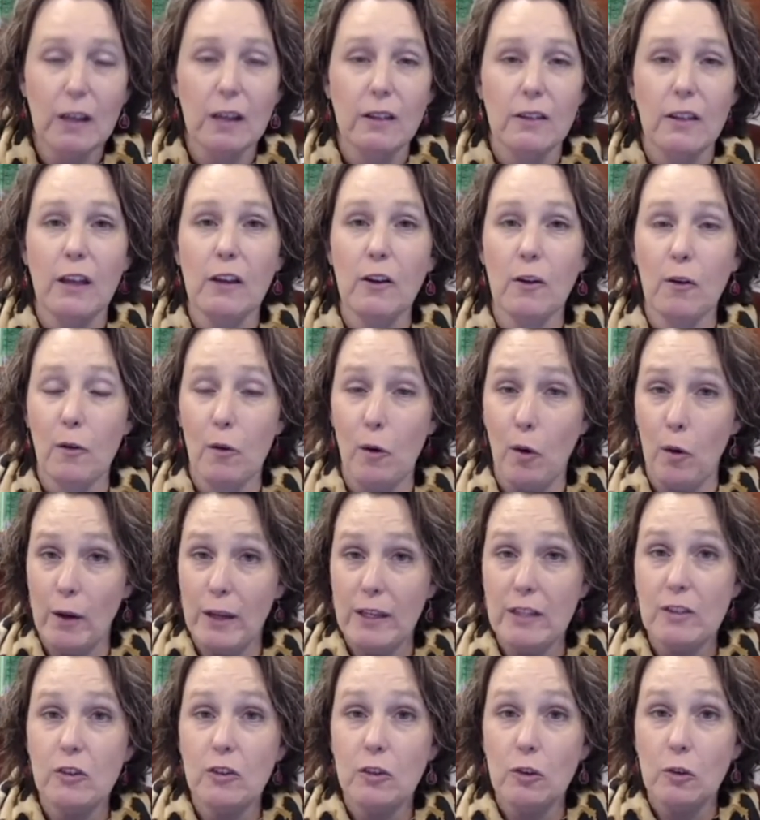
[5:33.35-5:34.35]
that you're
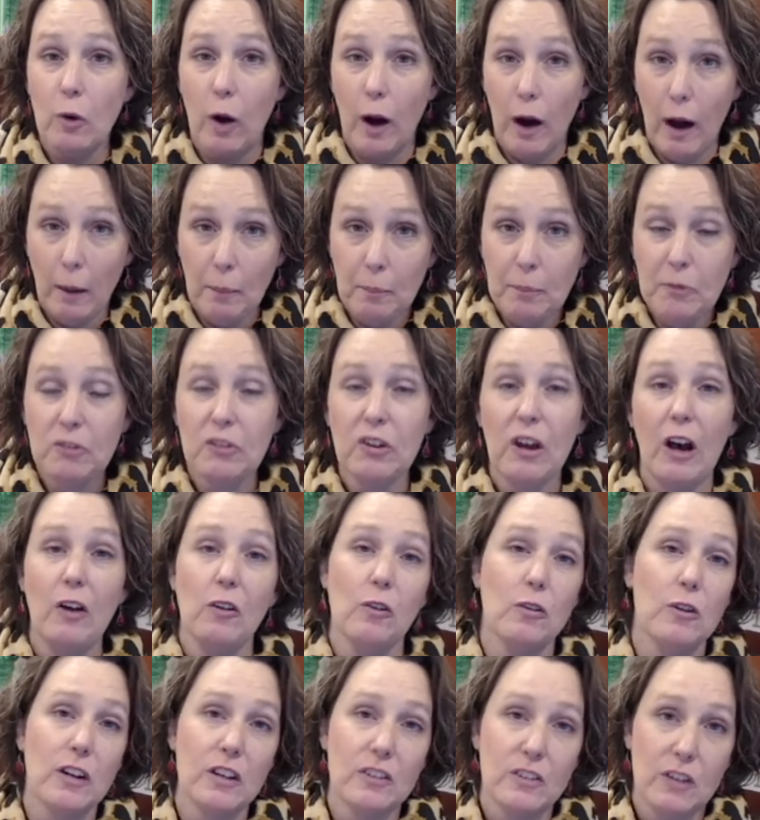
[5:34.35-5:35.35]
going to upsell
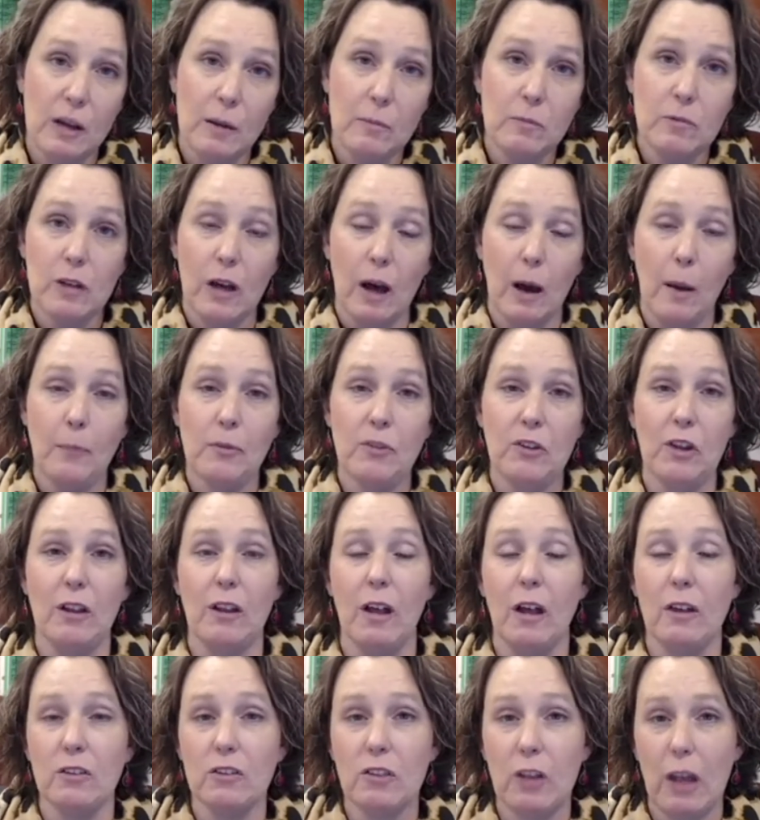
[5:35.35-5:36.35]
or attempt to upsell
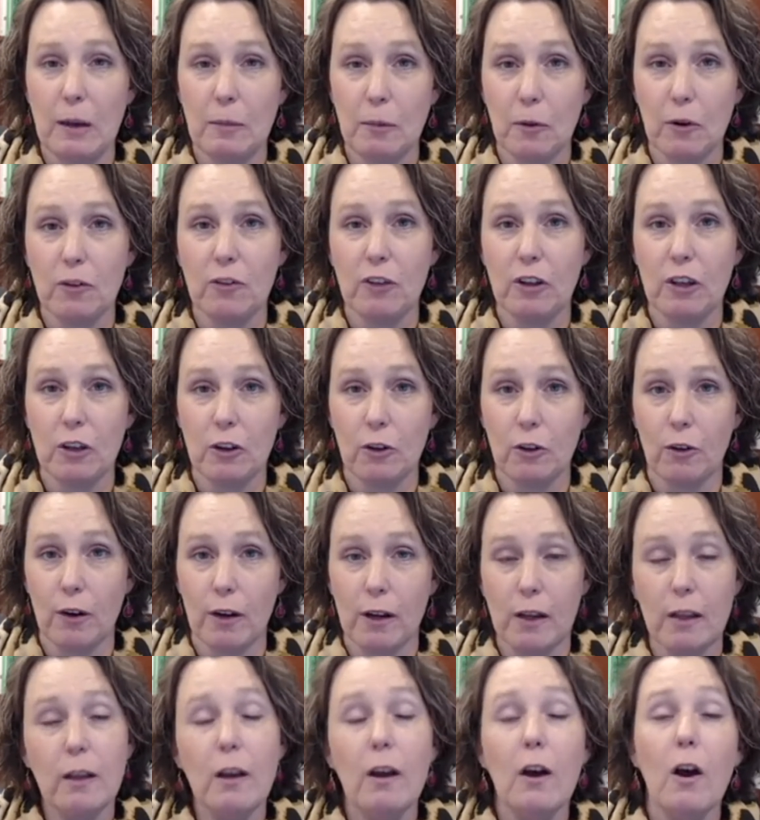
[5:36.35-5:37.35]
on
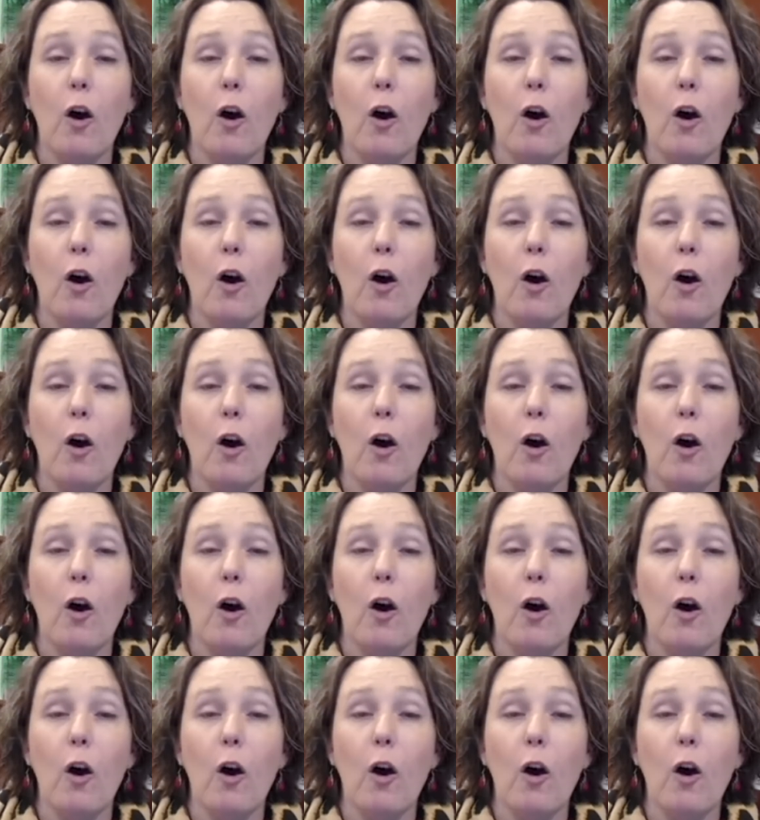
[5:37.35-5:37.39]
cybersecurity,